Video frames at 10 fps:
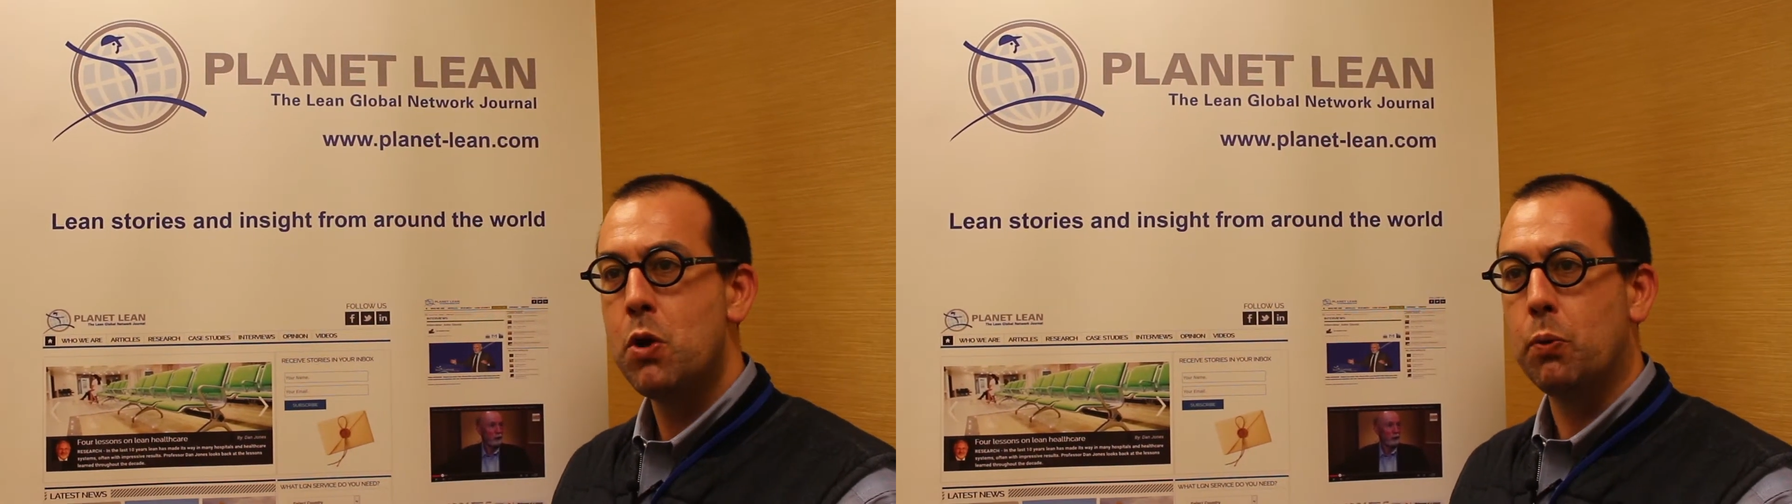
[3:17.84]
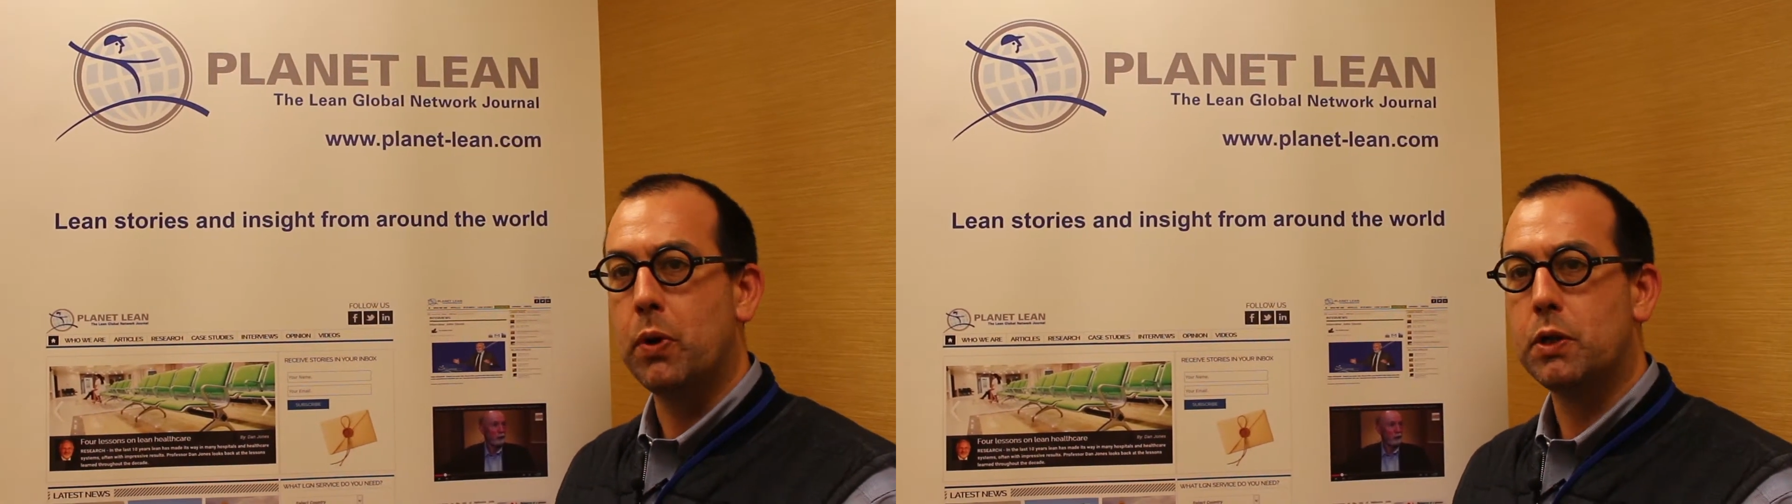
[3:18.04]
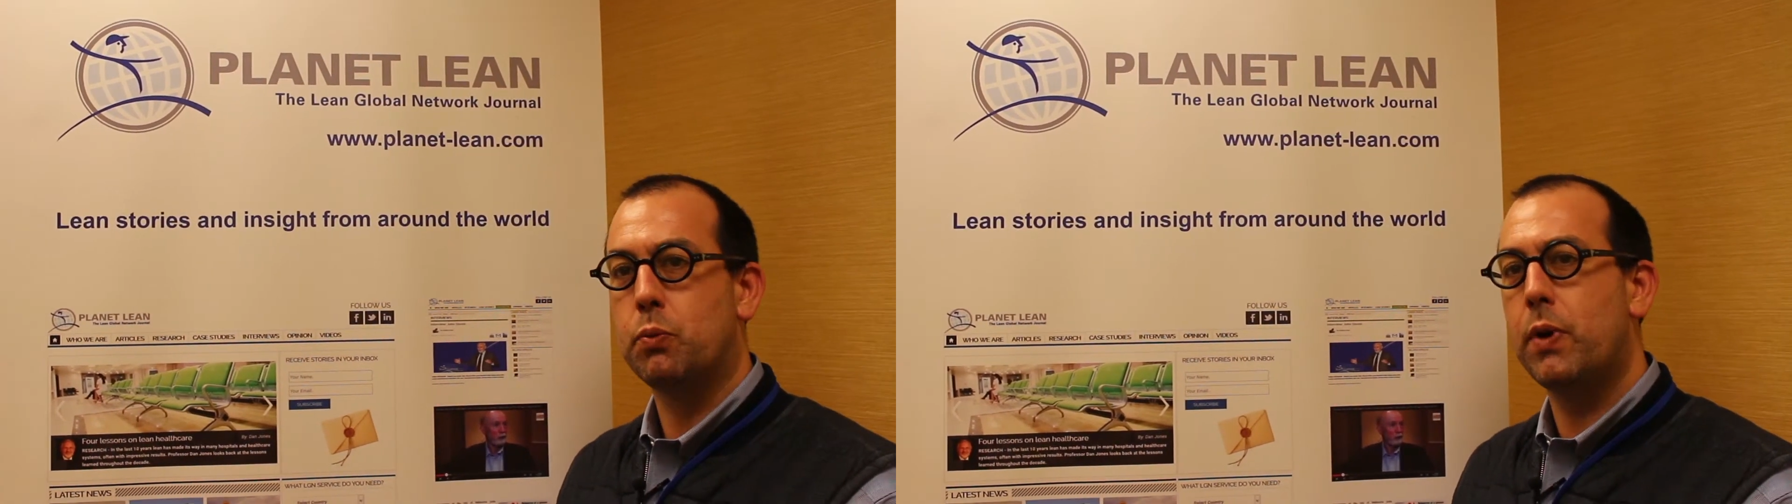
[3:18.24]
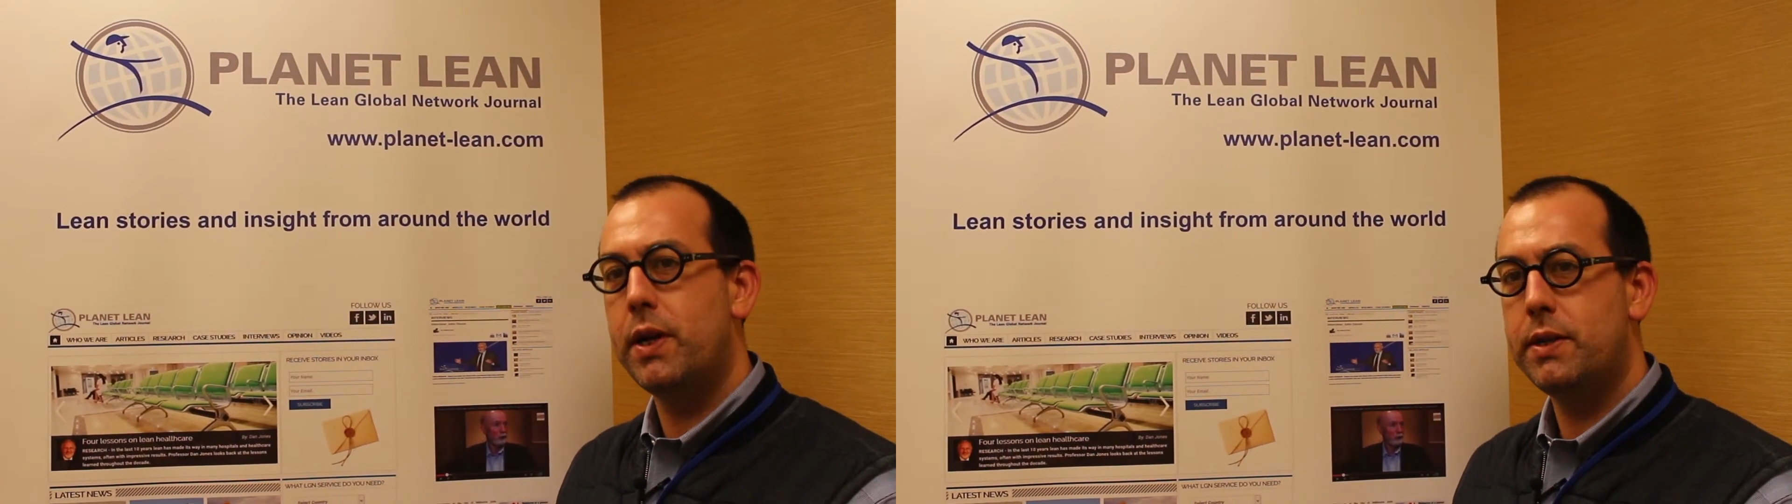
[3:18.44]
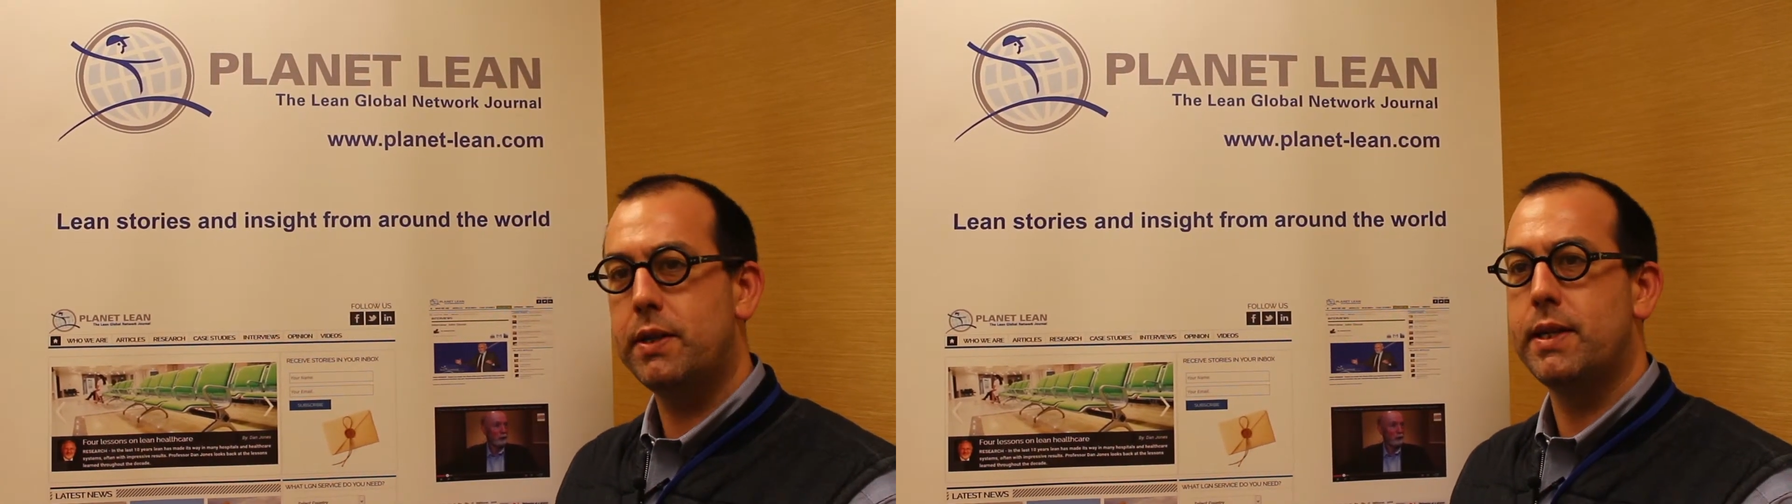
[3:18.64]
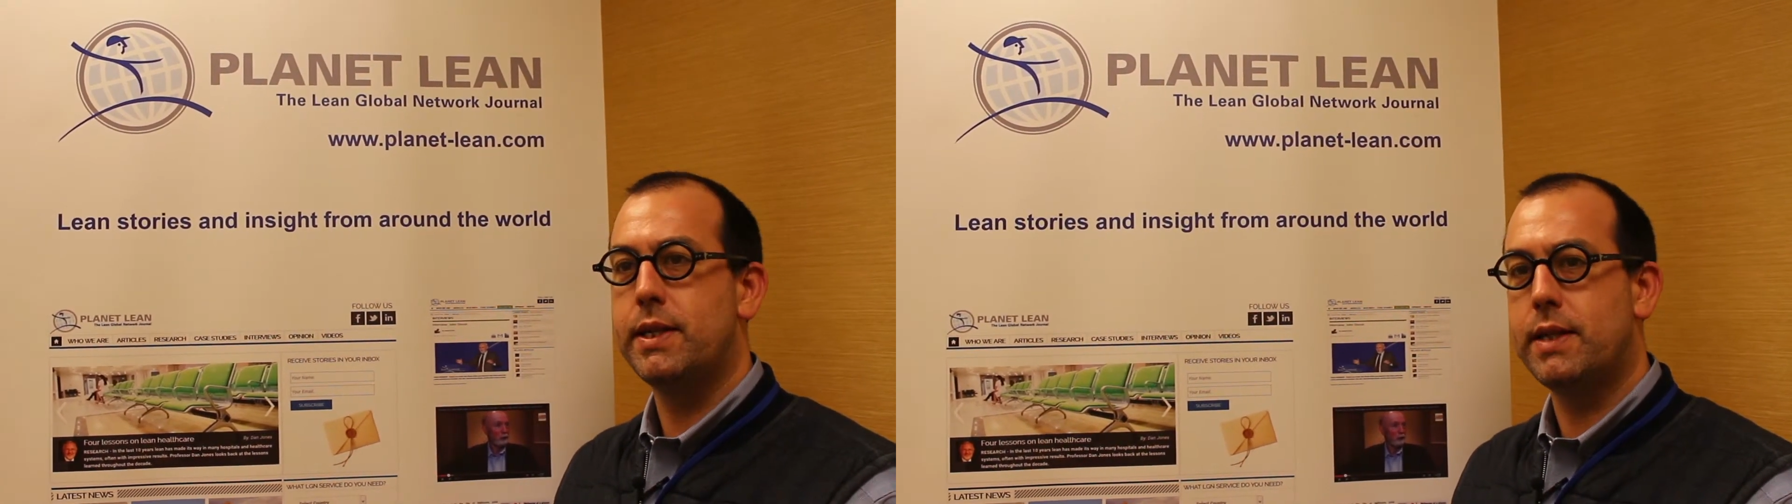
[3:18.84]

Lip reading: was, what is the